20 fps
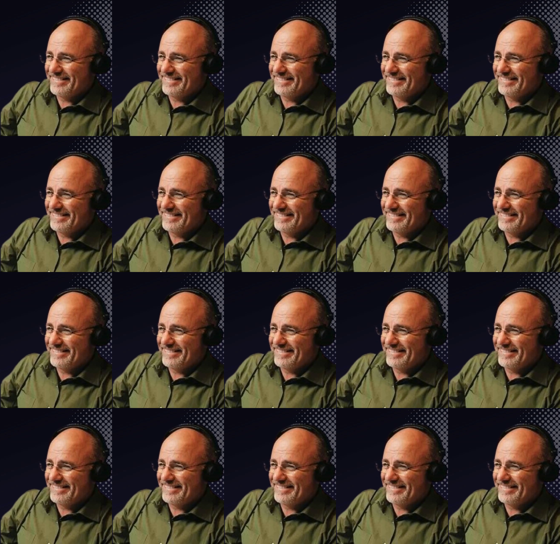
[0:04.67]

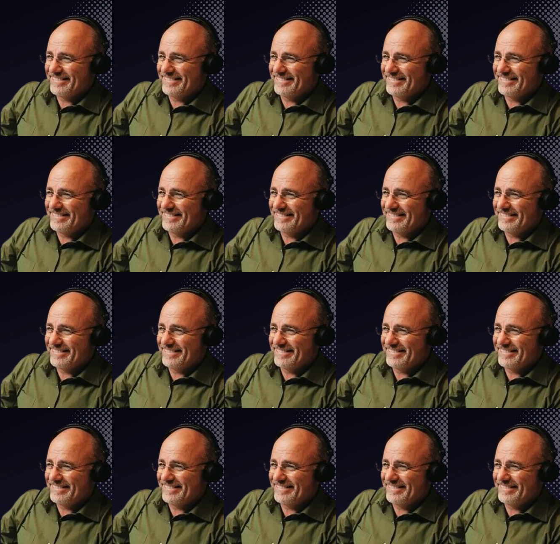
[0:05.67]

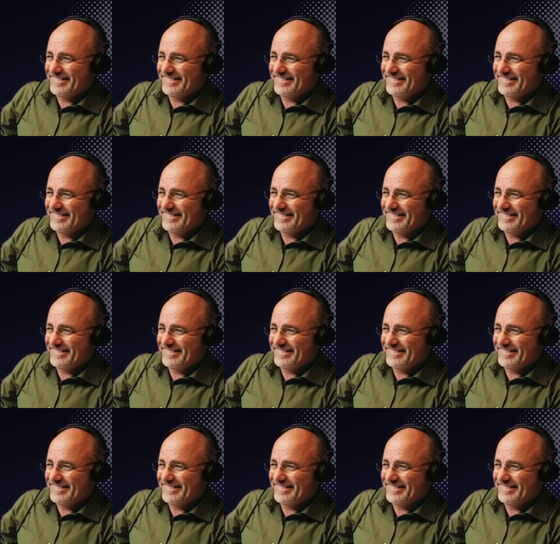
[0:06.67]
Nobody speaks.